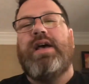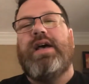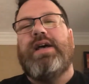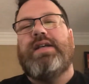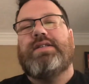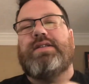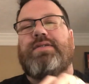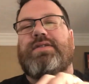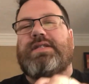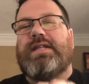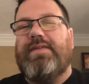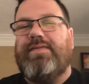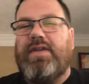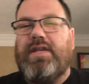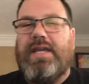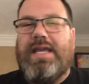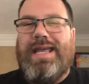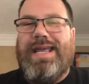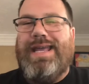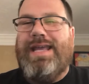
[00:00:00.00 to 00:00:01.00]
So Stephen
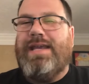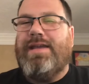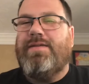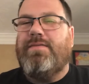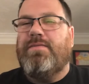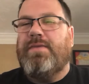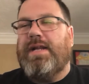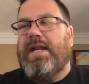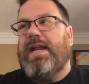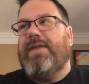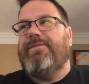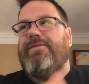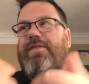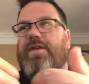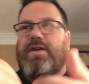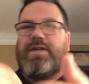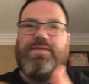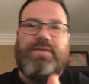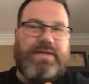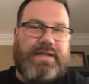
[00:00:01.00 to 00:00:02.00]
King, when he
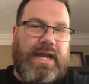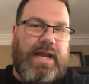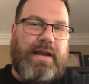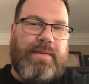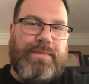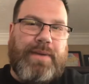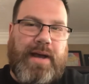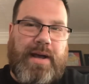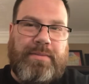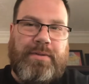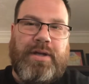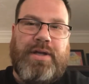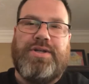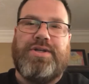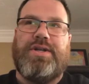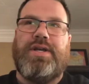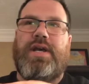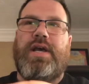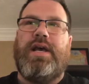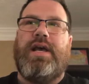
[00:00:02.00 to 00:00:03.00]
first was getting
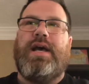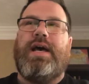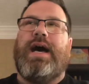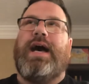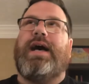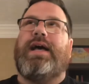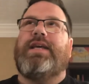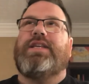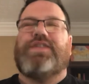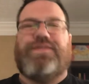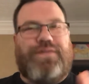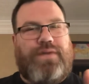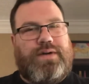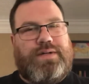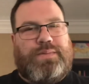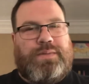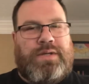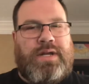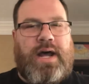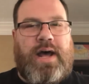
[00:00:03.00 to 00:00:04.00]
published, his
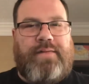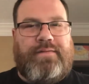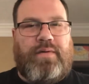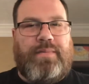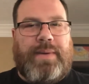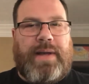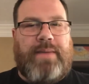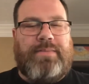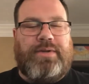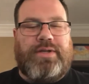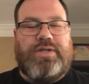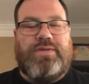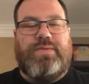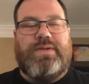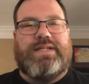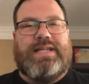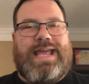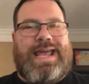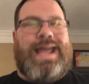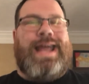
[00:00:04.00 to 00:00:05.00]
first novel published
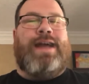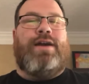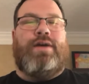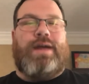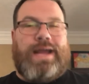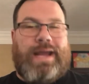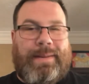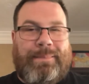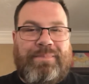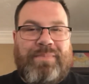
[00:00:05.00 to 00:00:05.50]
was Carrie.